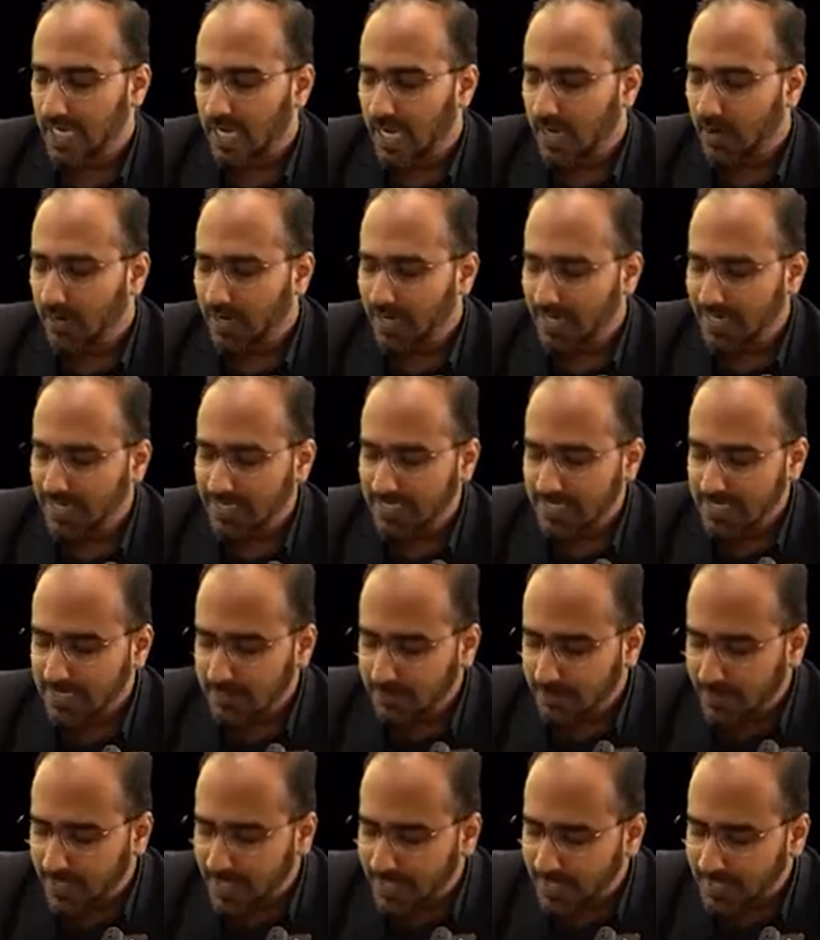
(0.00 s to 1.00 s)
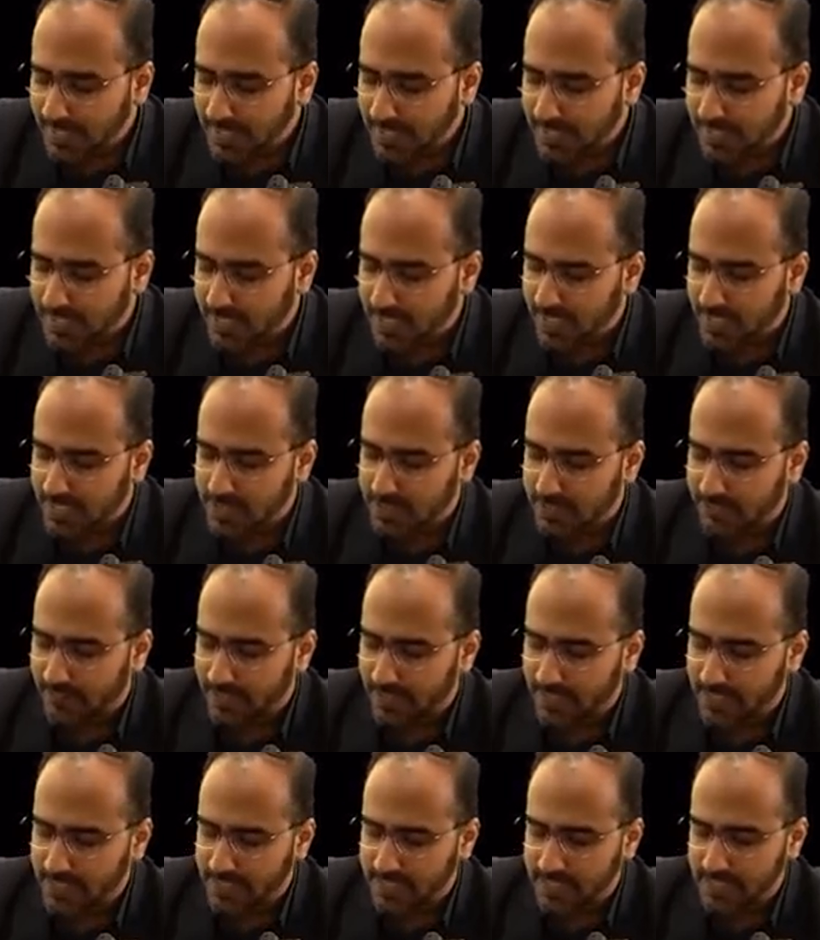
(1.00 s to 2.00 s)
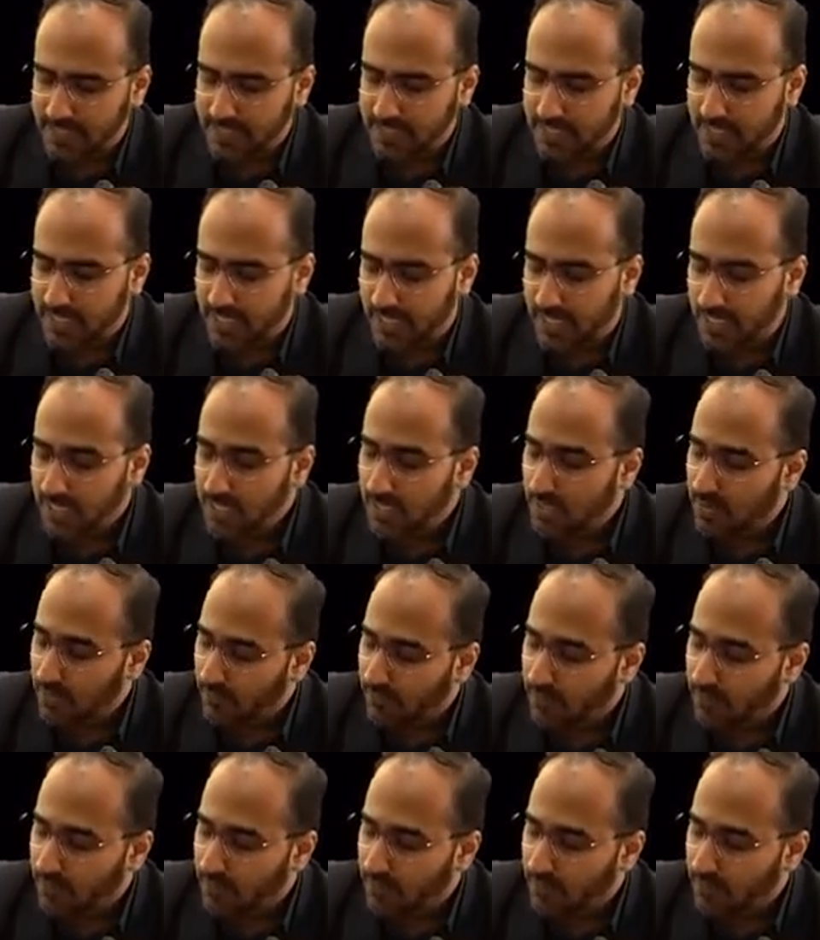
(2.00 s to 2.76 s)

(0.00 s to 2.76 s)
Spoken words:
Now in the breathing circuits of anesthesia,